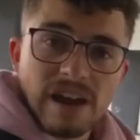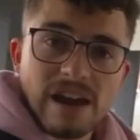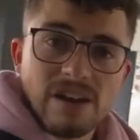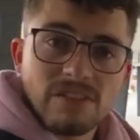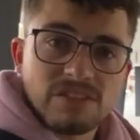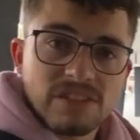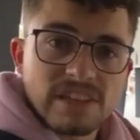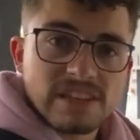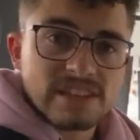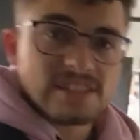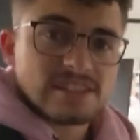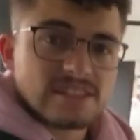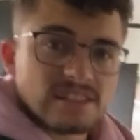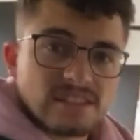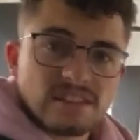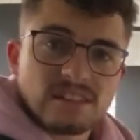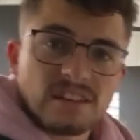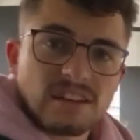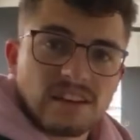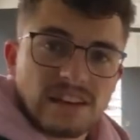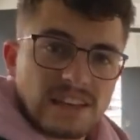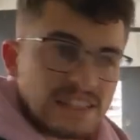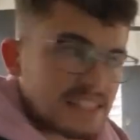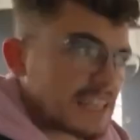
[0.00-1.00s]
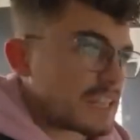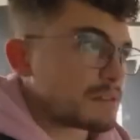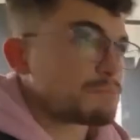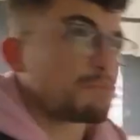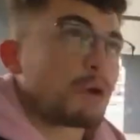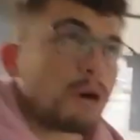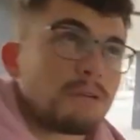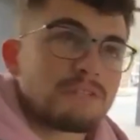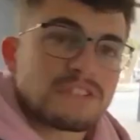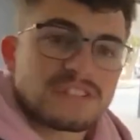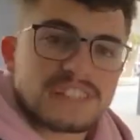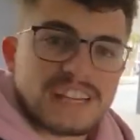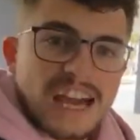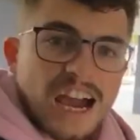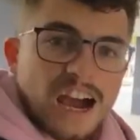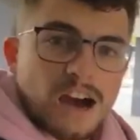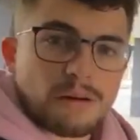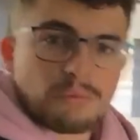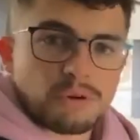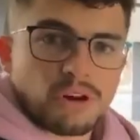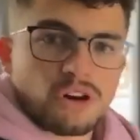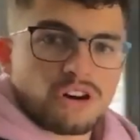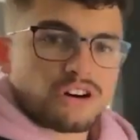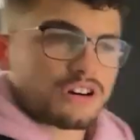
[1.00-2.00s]
to you what I was talking about here.
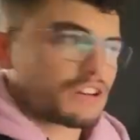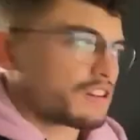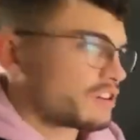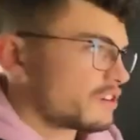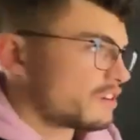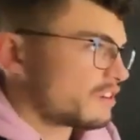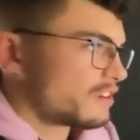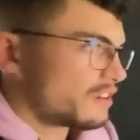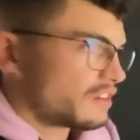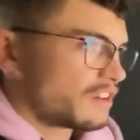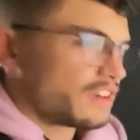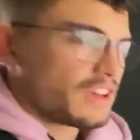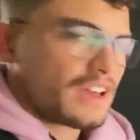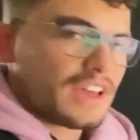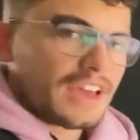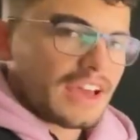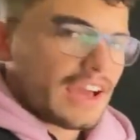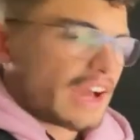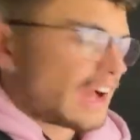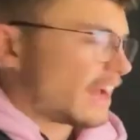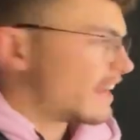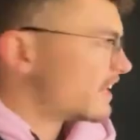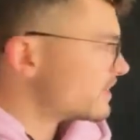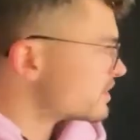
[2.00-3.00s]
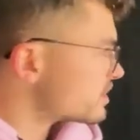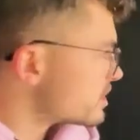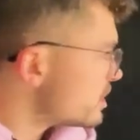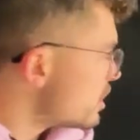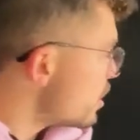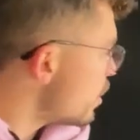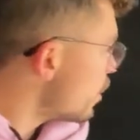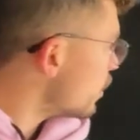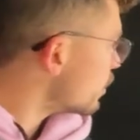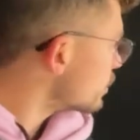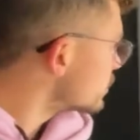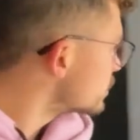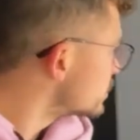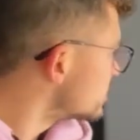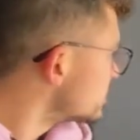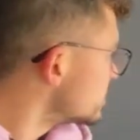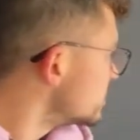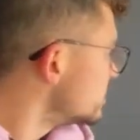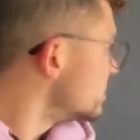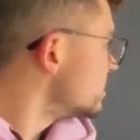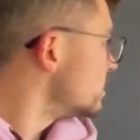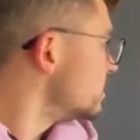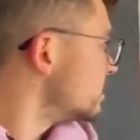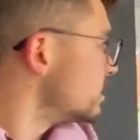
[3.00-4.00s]
Found the bottom of this tower block just
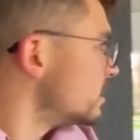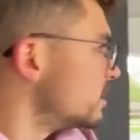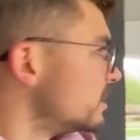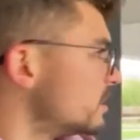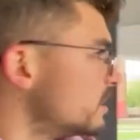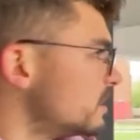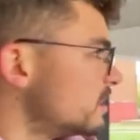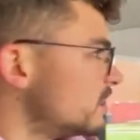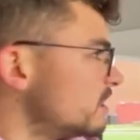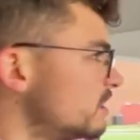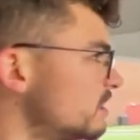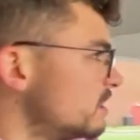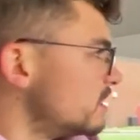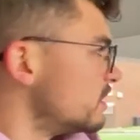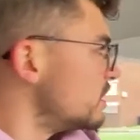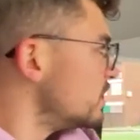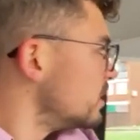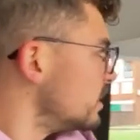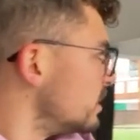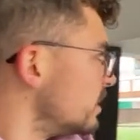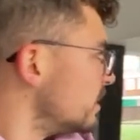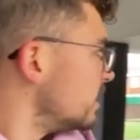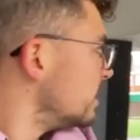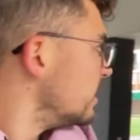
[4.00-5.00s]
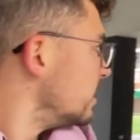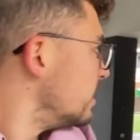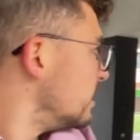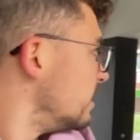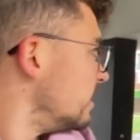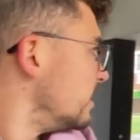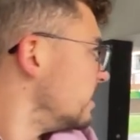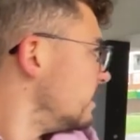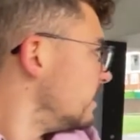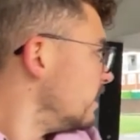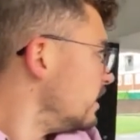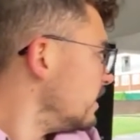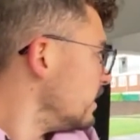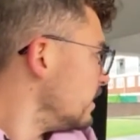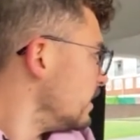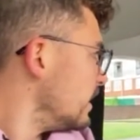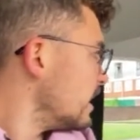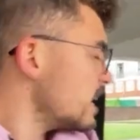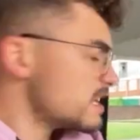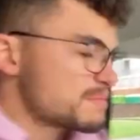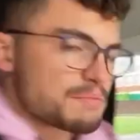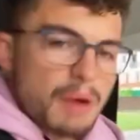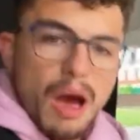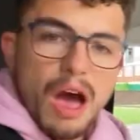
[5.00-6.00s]
by walking around, and it was absolutely
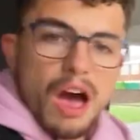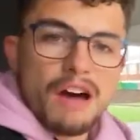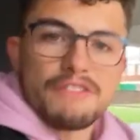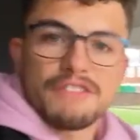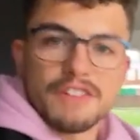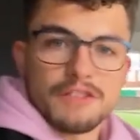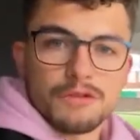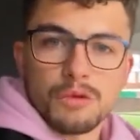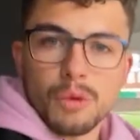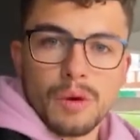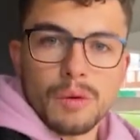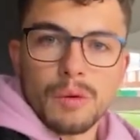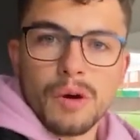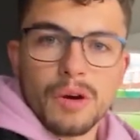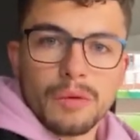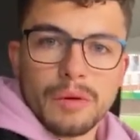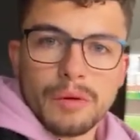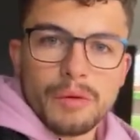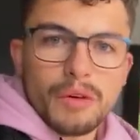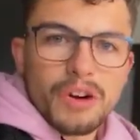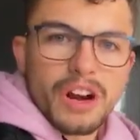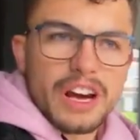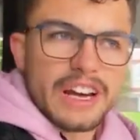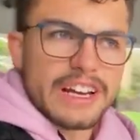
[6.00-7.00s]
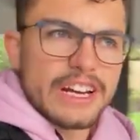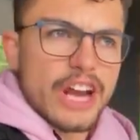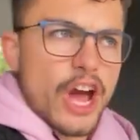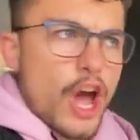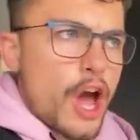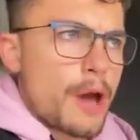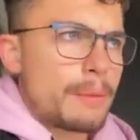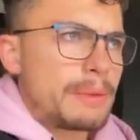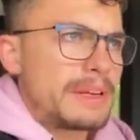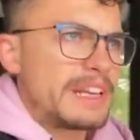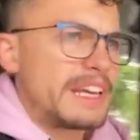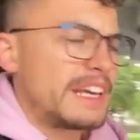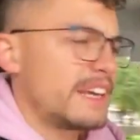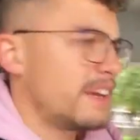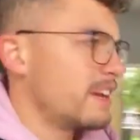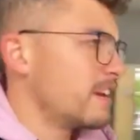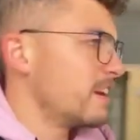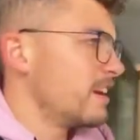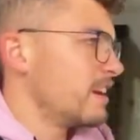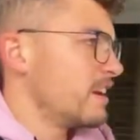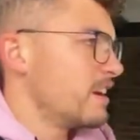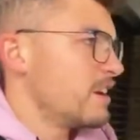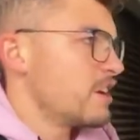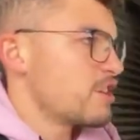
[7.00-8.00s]
perfect for what we were looking for. It was
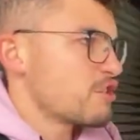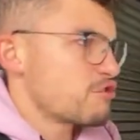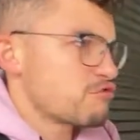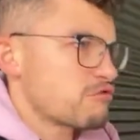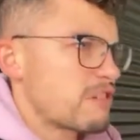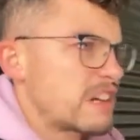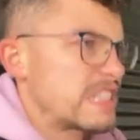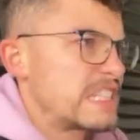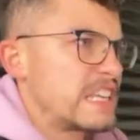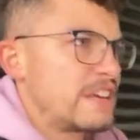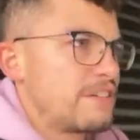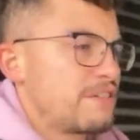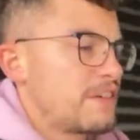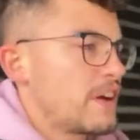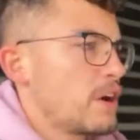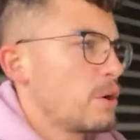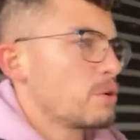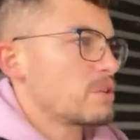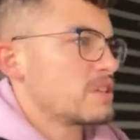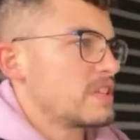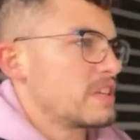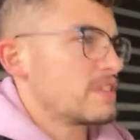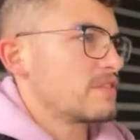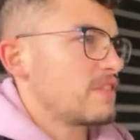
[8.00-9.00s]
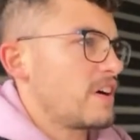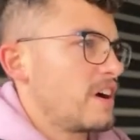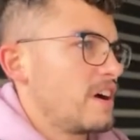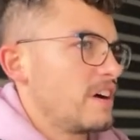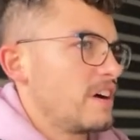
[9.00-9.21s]
really good. It was an urban feel.